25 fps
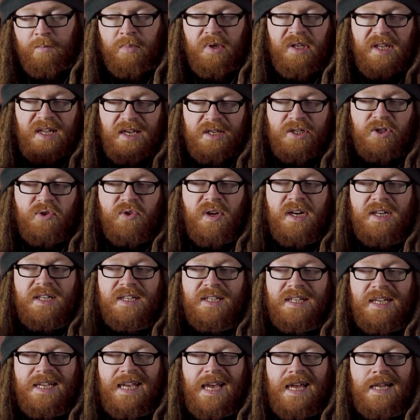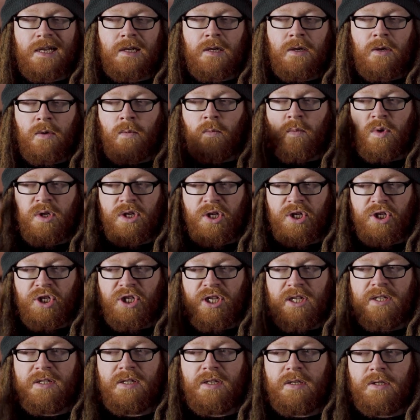But let's try this again with a
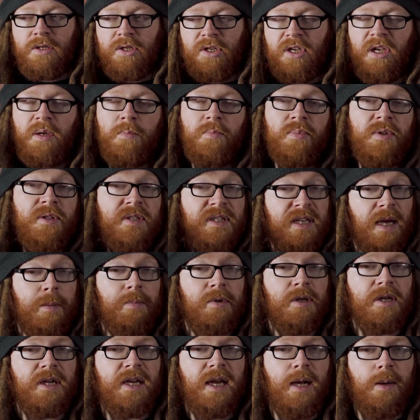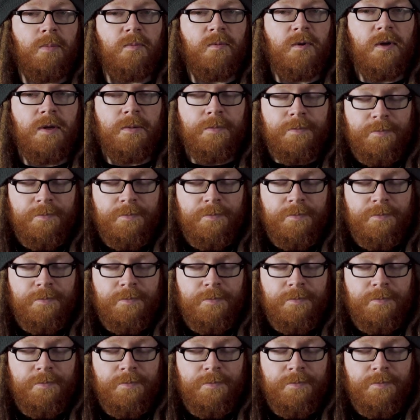shitty cheap tablet camera.